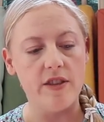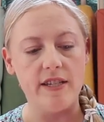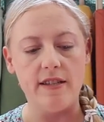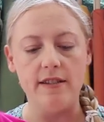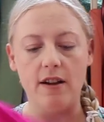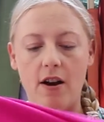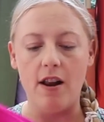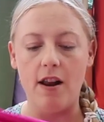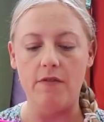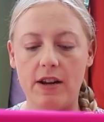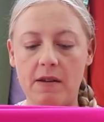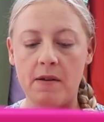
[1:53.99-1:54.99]
This is our
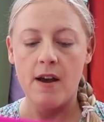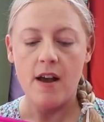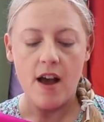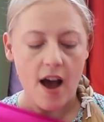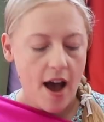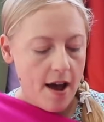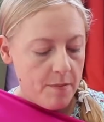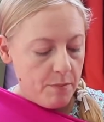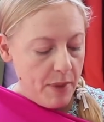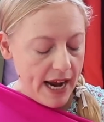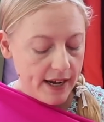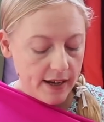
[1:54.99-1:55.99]
lovely
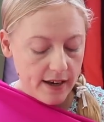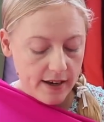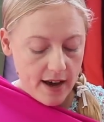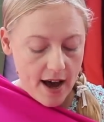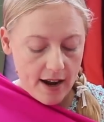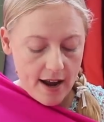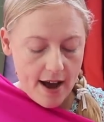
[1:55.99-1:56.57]
pink colour,